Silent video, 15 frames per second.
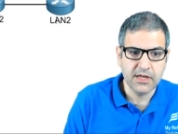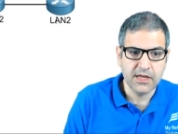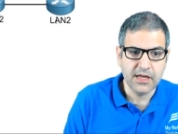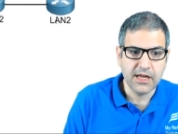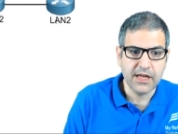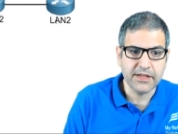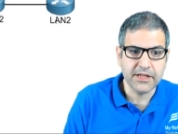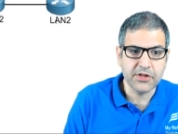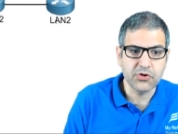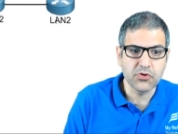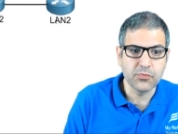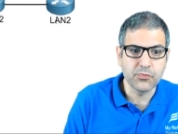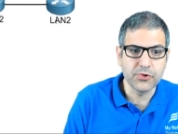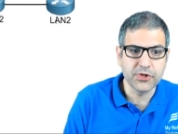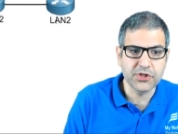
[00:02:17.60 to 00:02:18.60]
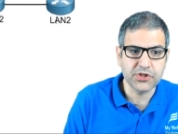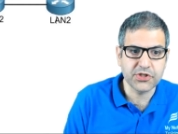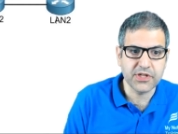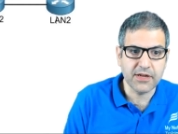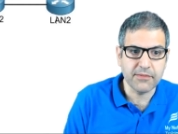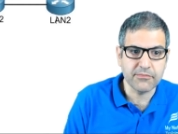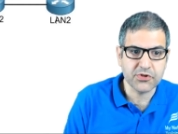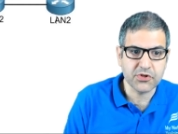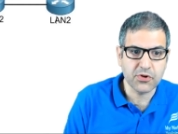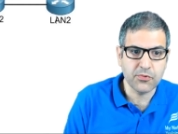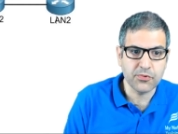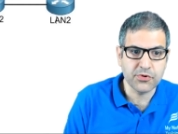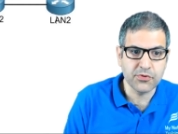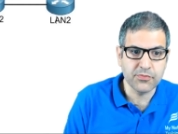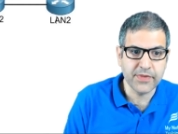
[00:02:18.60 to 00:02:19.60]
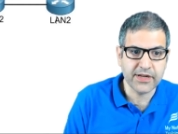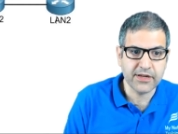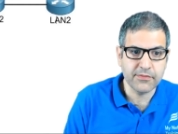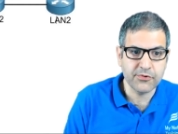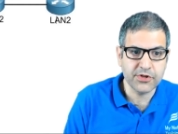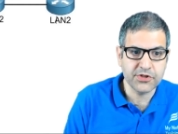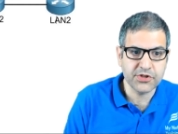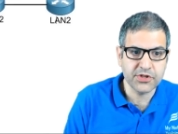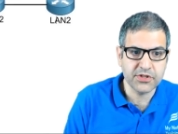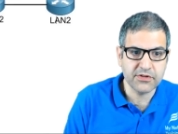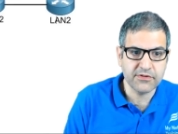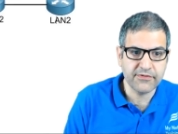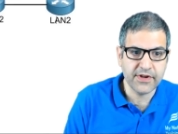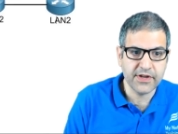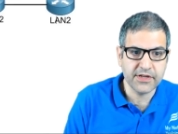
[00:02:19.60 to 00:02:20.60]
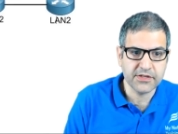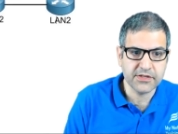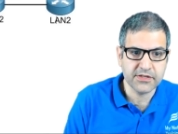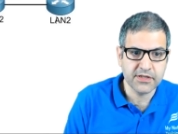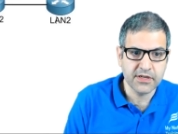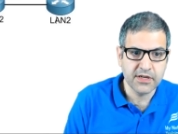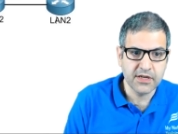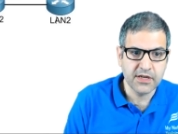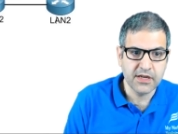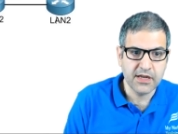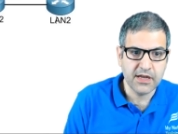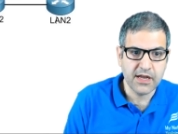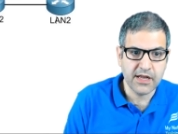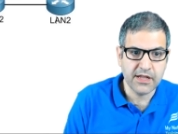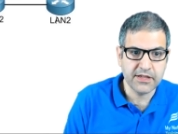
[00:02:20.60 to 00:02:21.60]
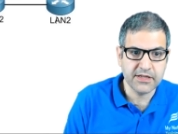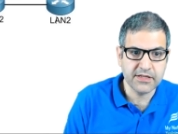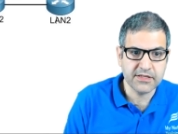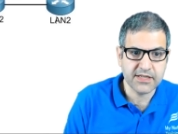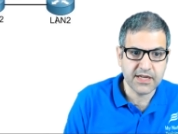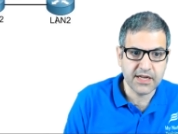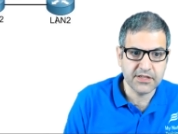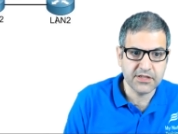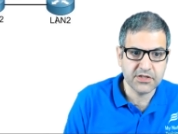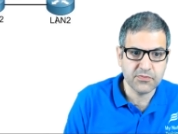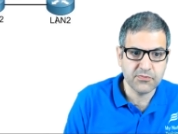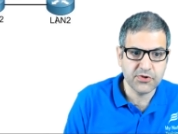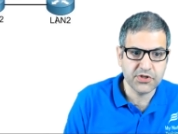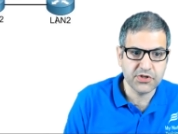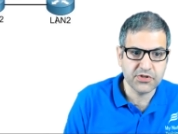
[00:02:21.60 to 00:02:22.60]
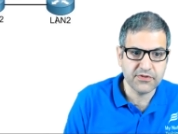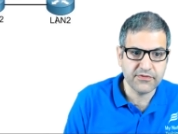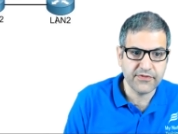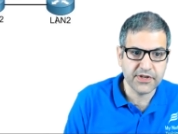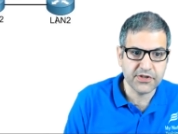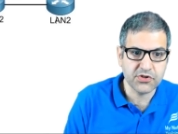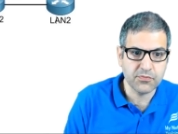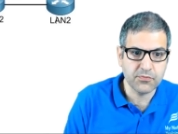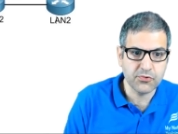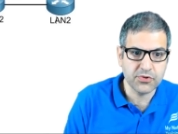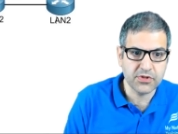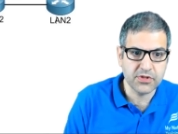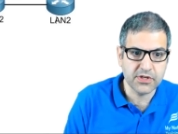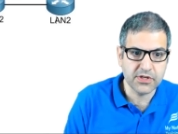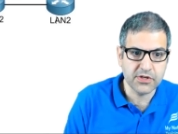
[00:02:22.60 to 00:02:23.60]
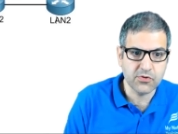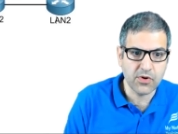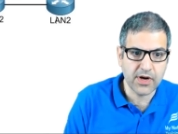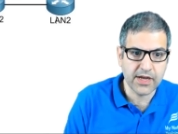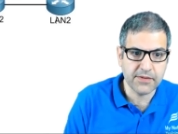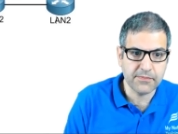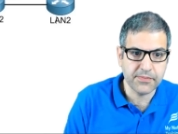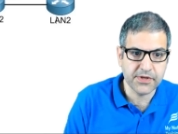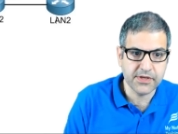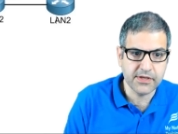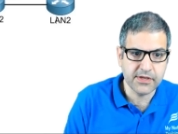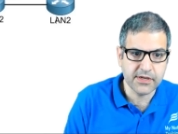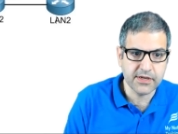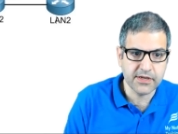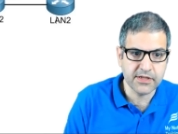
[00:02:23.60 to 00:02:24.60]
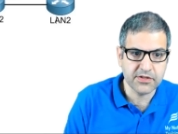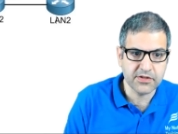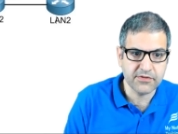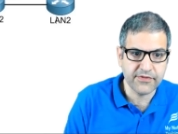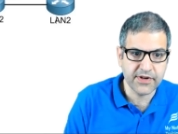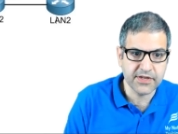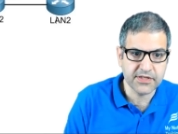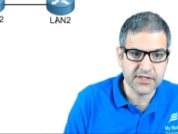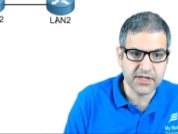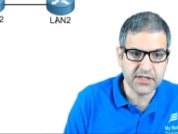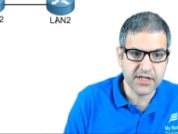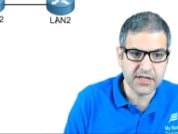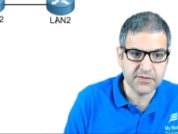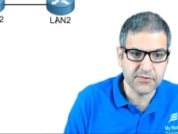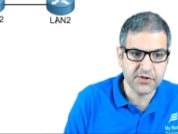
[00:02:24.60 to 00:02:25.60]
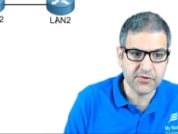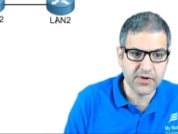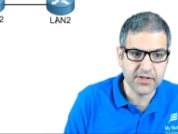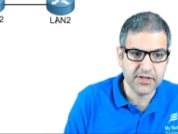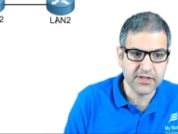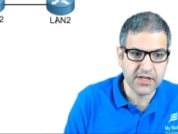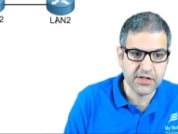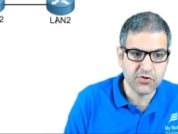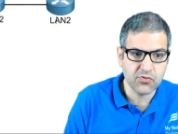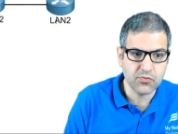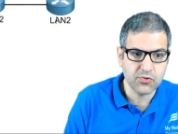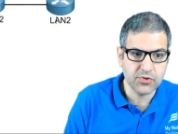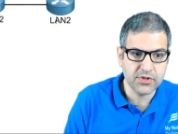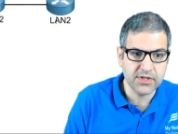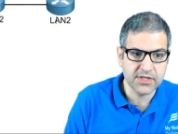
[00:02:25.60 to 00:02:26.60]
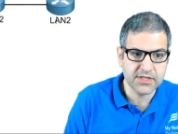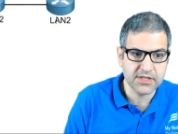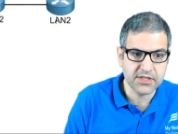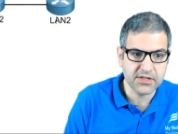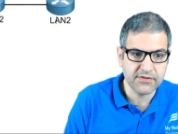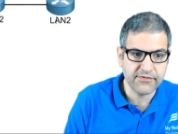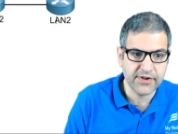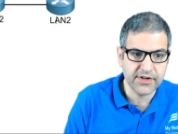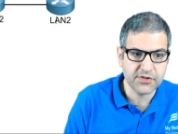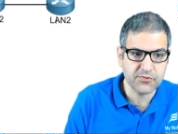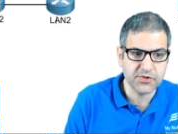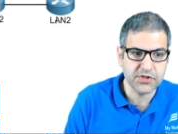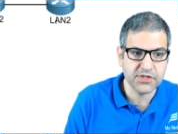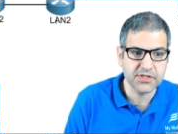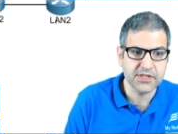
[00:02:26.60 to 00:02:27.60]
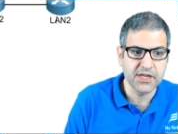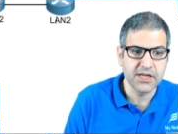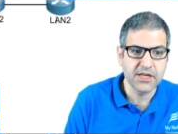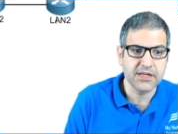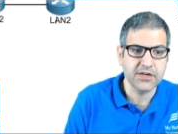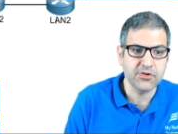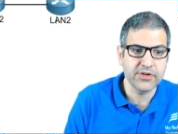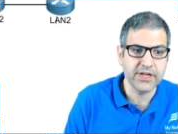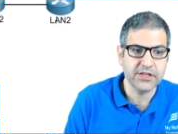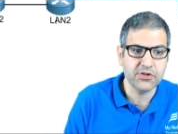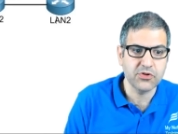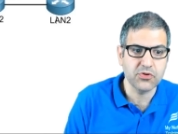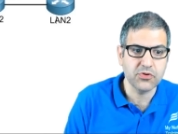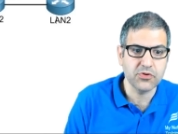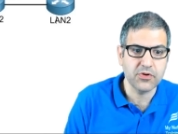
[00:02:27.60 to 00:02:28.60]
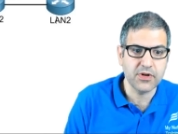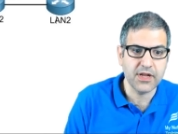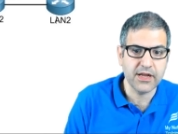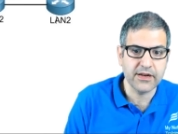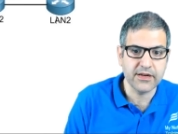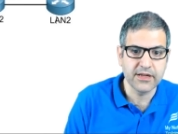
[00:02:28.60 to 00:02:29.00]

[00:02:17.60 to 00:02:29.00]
and then you bridge them. So you make a bridge interface, and inside this bridge interface, you put the EOIP interface that has been created, and you put this interface, which is connected to your LAN.